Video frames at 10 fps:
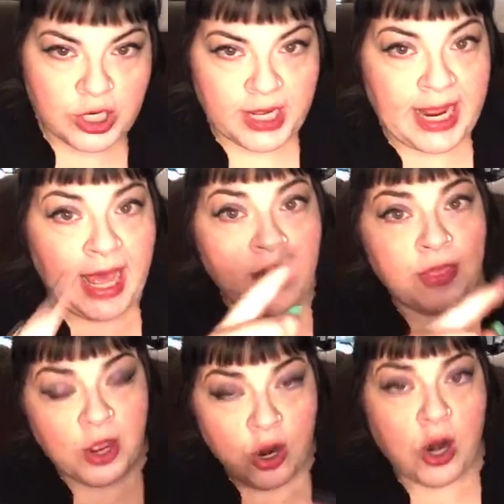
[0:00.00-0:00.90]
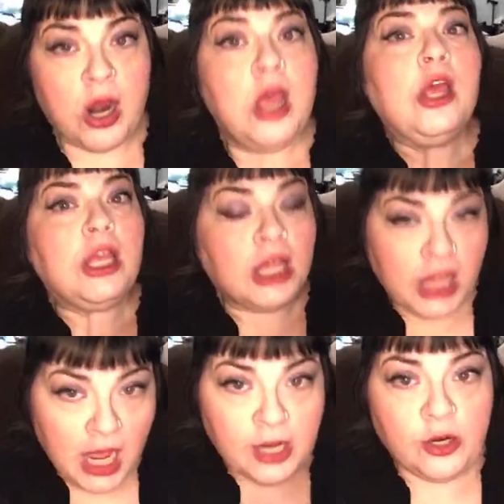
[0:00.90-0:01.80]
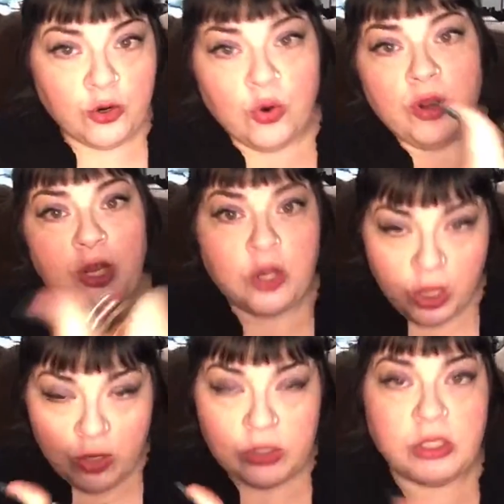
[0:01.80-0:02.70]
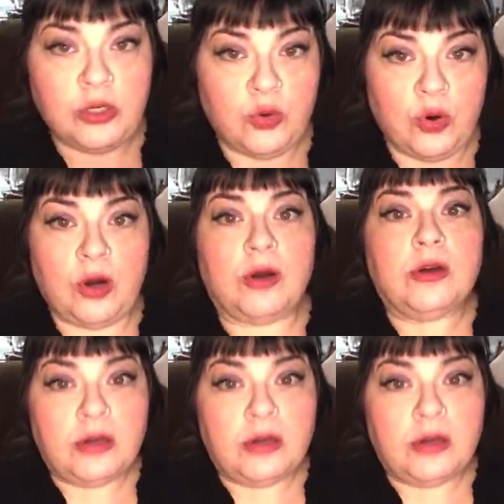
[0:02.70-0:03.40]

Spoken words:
You get out of the car, you lock your door, and you close the door.